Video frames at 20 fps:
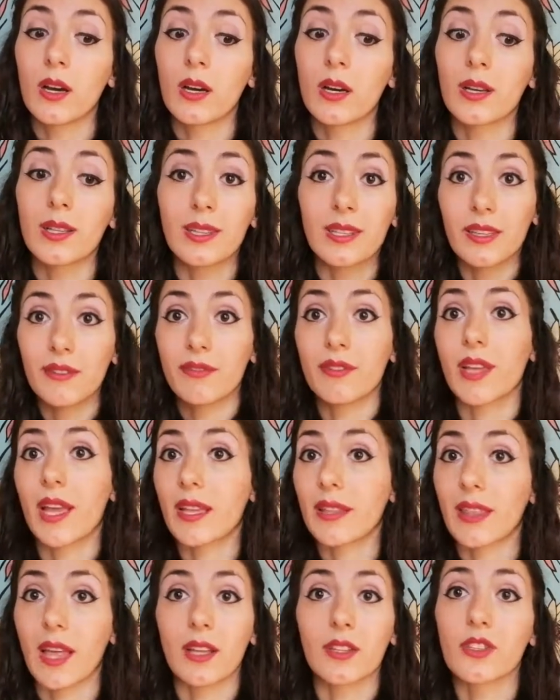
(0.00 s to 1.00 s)

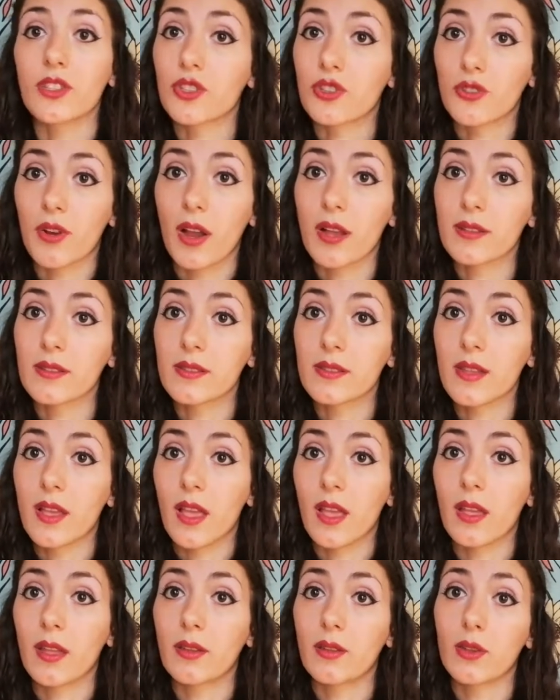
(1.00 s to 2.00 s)
alleviate that stress
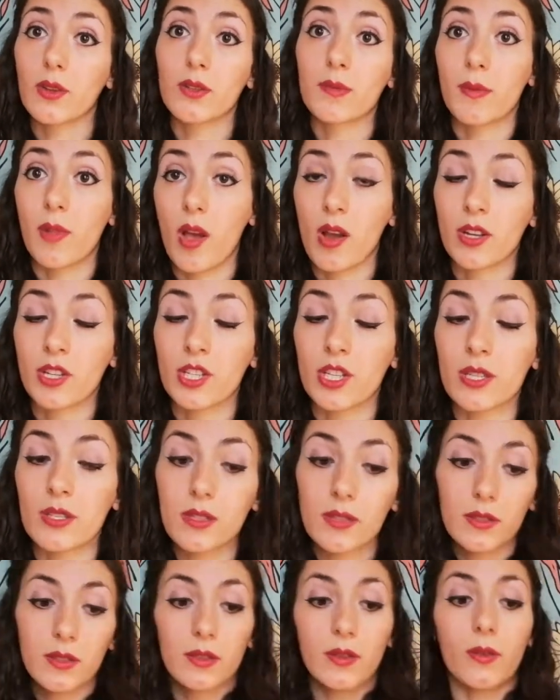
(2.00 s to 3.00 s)
and those
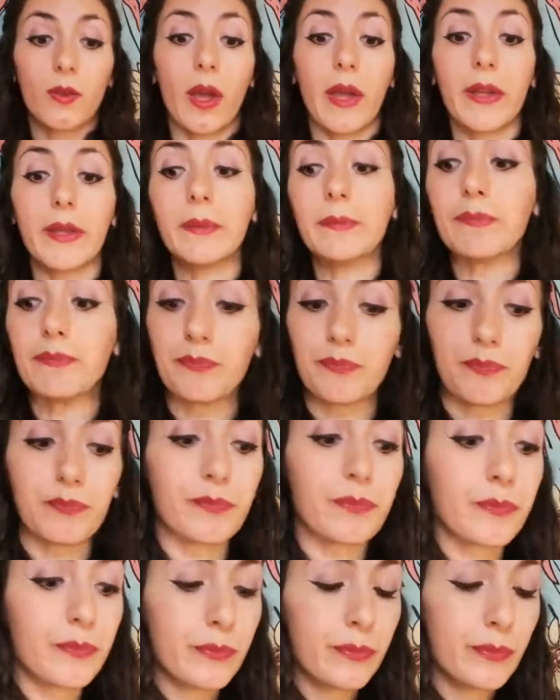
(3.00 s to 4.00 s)
blockages, okay?
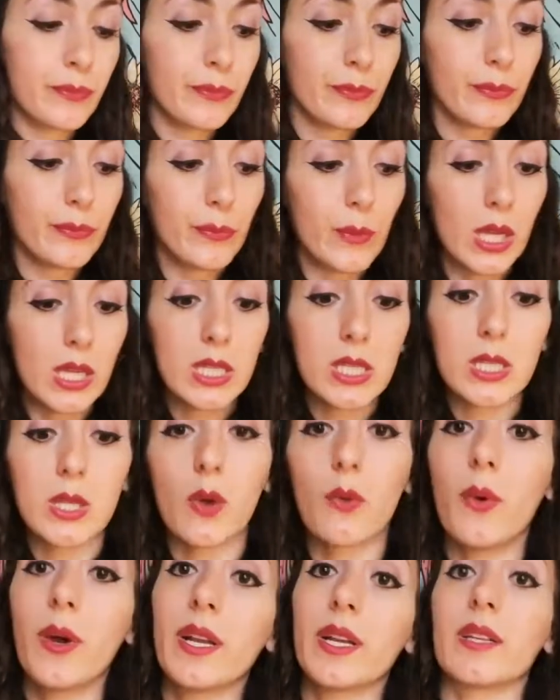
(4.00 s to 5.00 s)
So
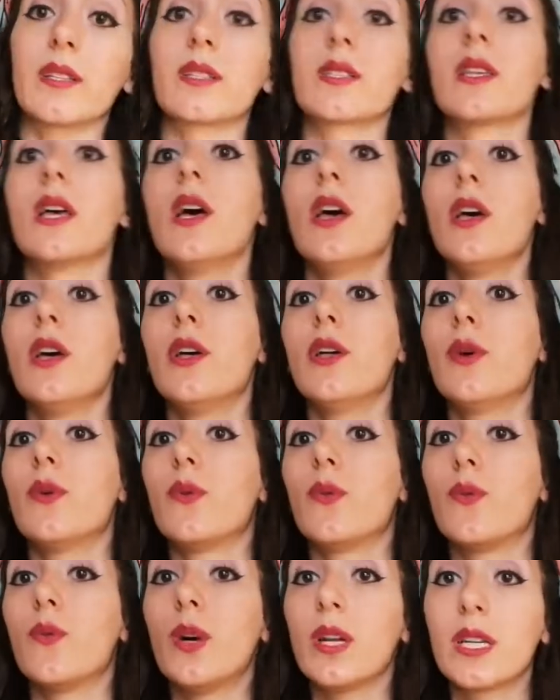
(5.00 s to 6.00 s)
what else?
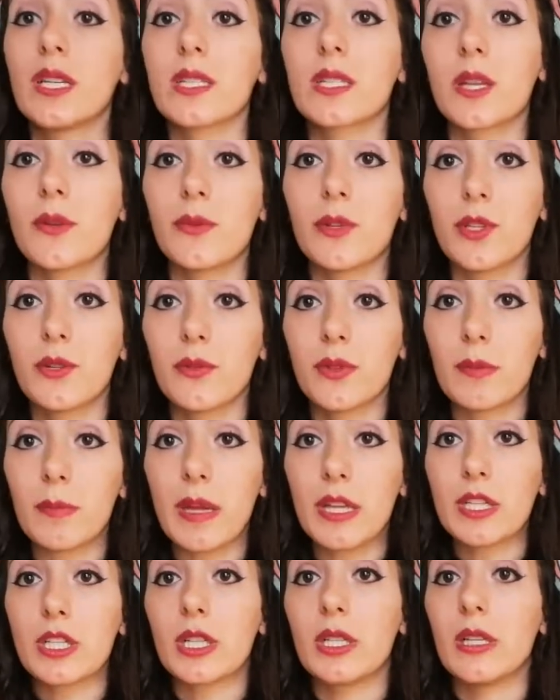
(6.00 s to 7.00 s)
What else can we do with the
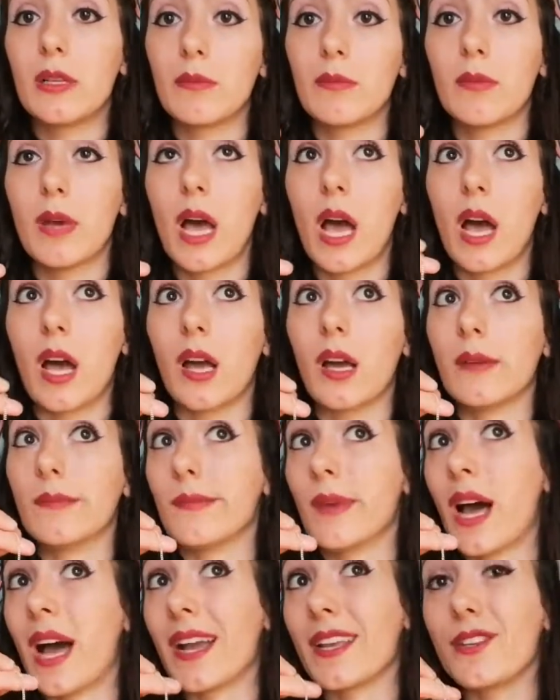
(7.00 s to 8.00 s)
pendulum?
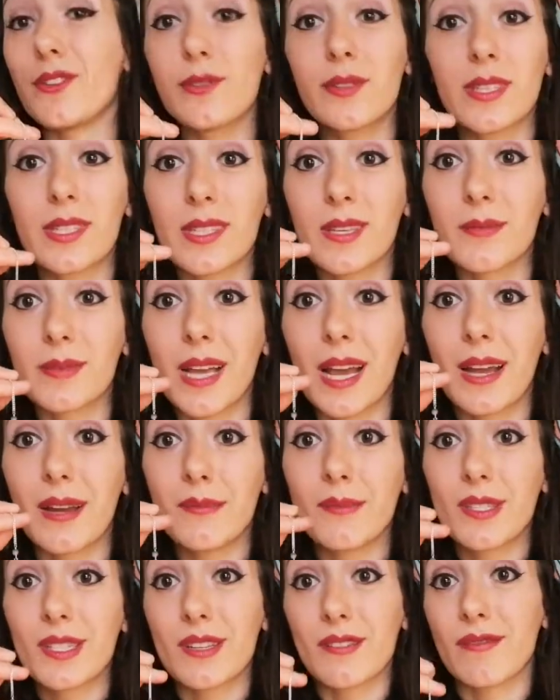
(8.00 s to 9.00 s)
I use it
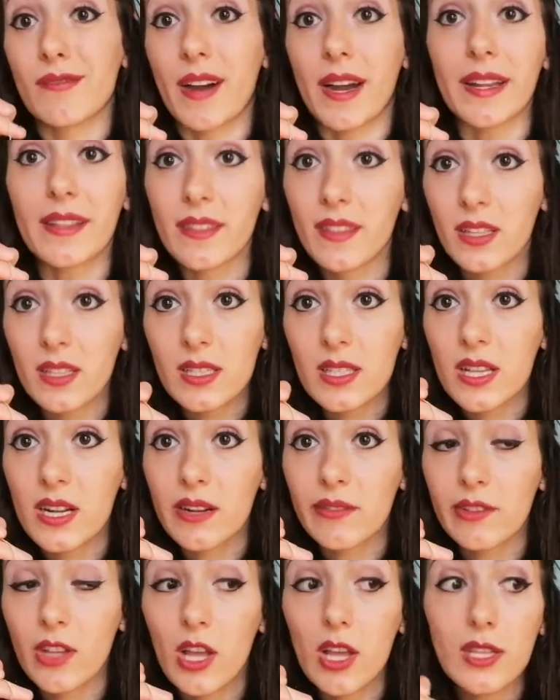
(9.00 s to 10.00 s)
sometimes to find things that
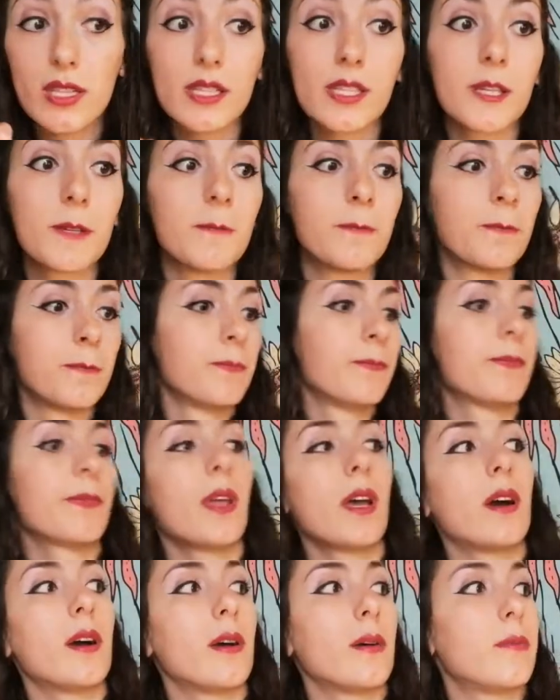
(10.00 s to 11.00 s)
I've lost.
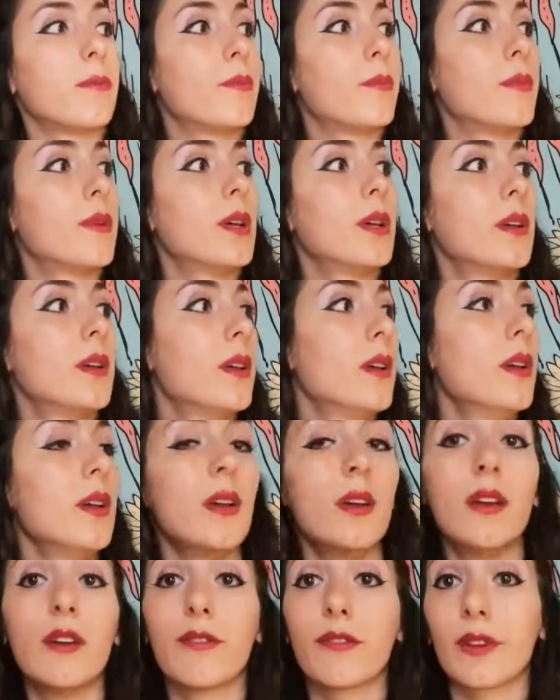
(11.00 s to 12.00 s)

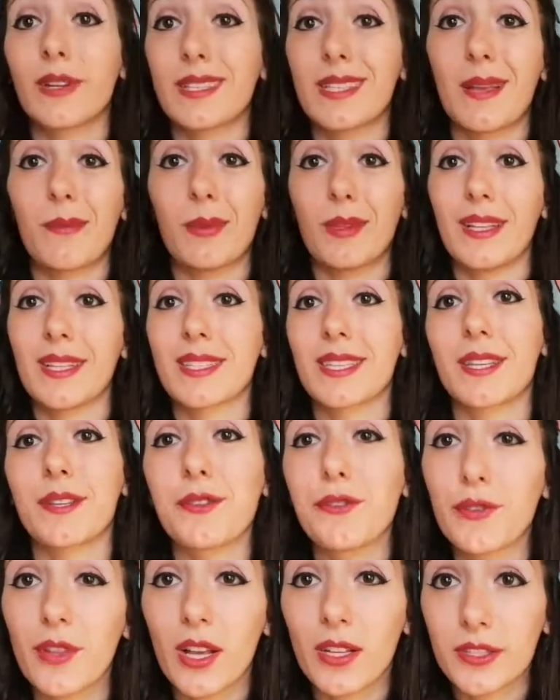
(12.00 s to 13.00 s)
For example, let's say
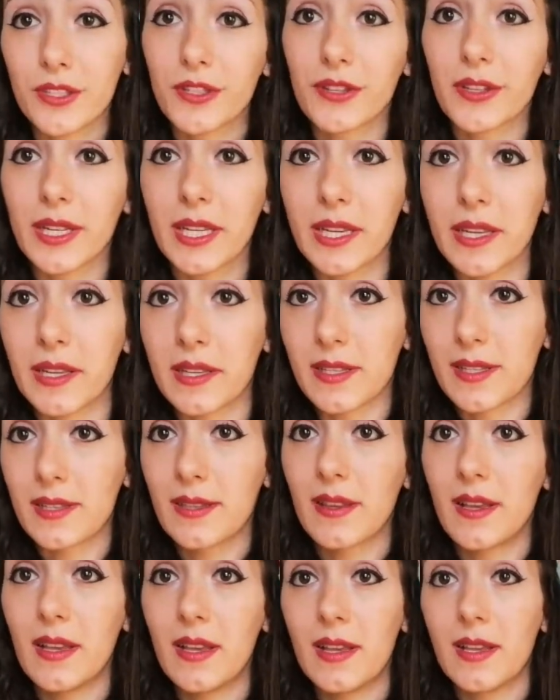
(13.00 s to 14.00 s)
you lost your keys.
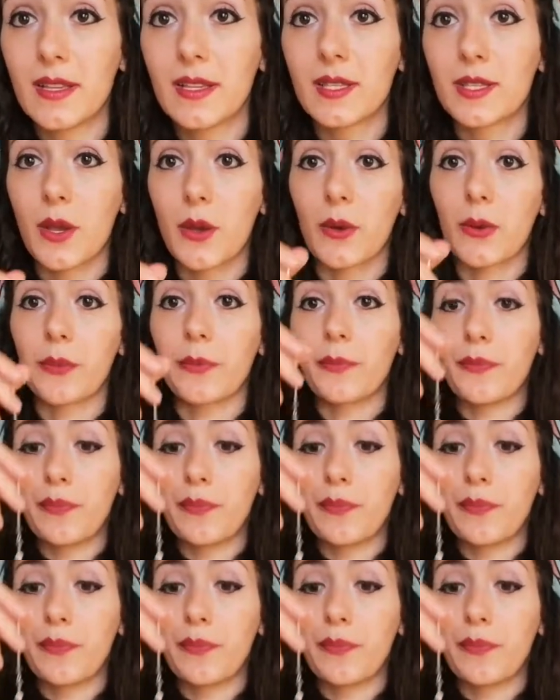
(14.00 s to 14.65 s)
So